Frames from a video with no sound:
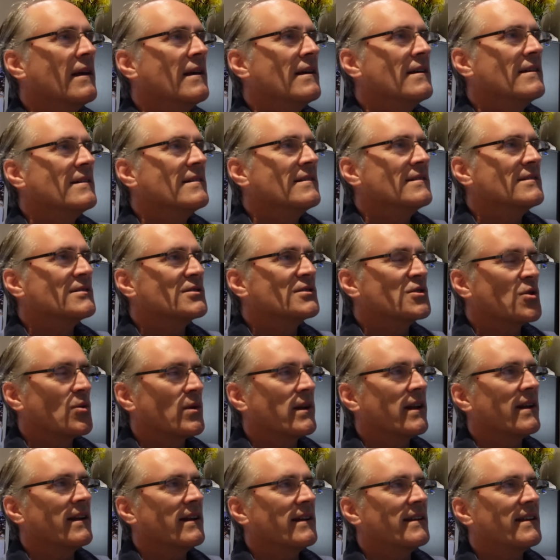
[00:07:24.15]
Okay. So it,
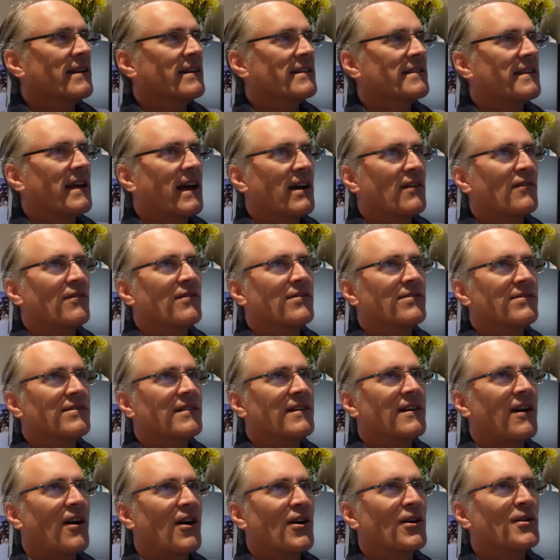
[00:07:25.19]
it does have
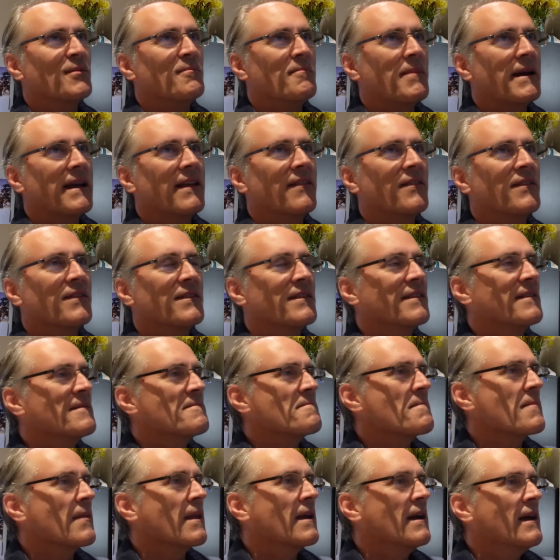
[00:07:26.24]
hard bends,
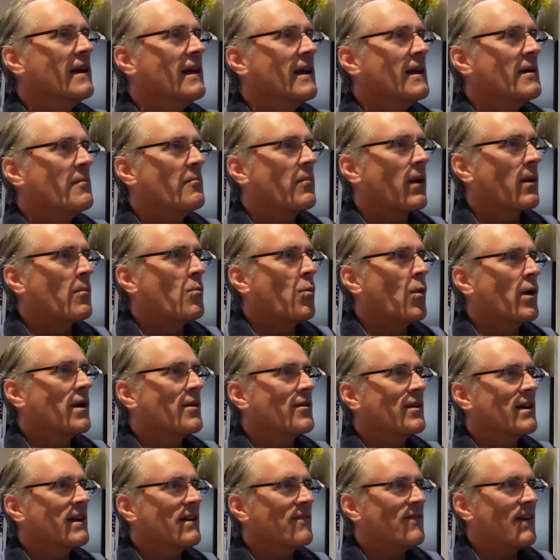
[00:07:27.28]
but I'm
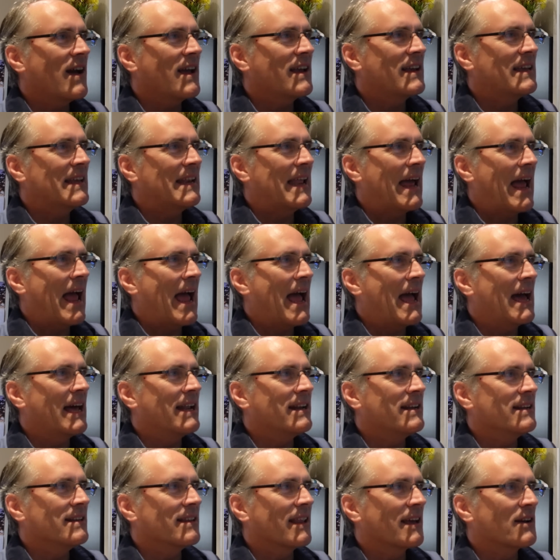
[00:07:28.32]
wondering if I could
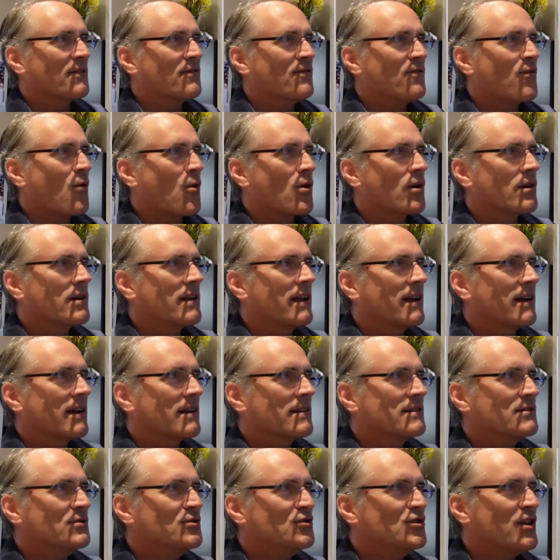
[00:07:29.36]
add like
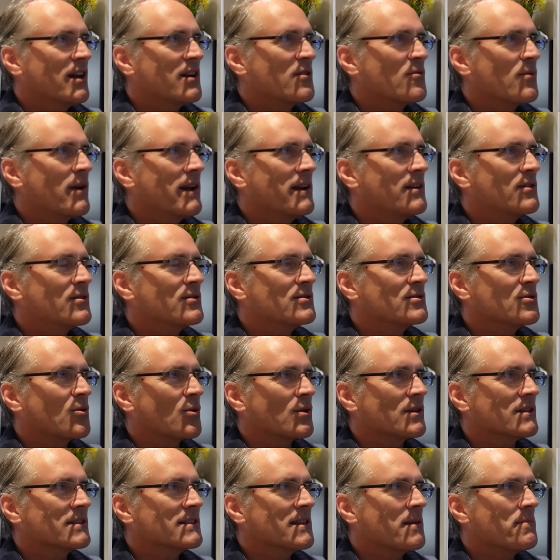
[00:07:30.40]
vortex generators
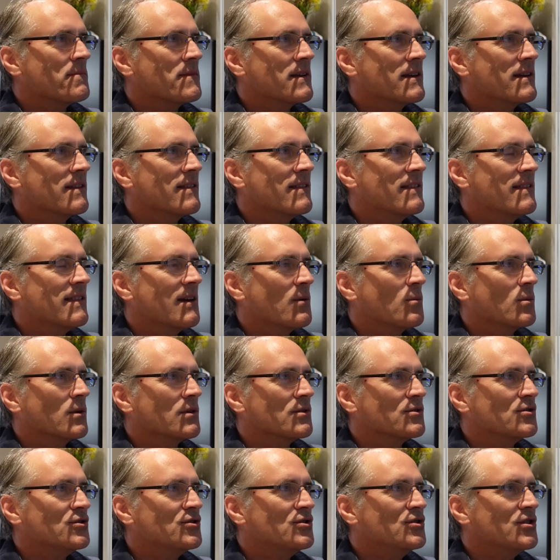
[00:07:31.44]
or something that
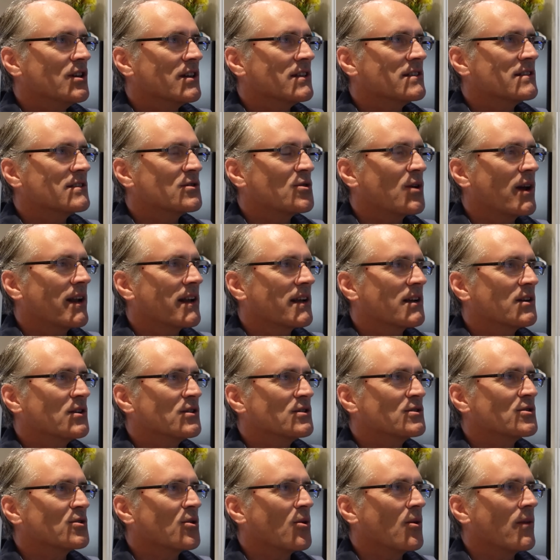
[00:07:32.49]
will just try to
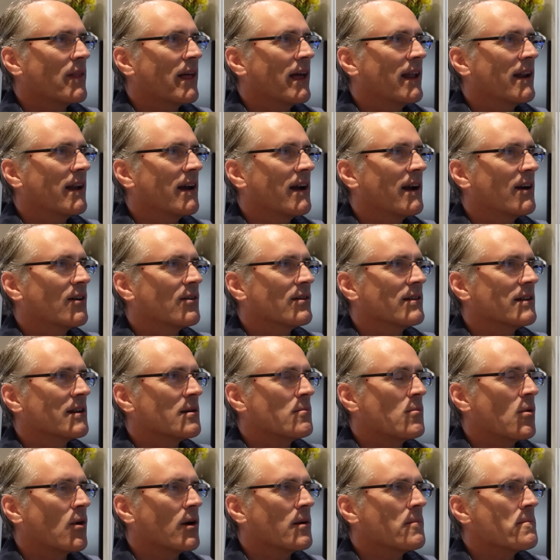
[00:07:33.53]
control that air a little
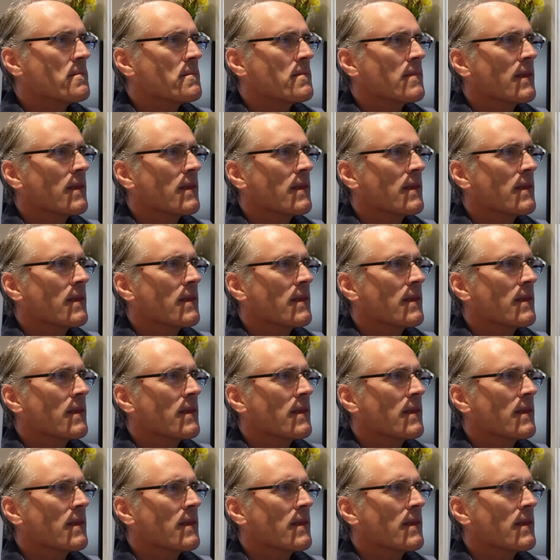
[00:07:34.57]
more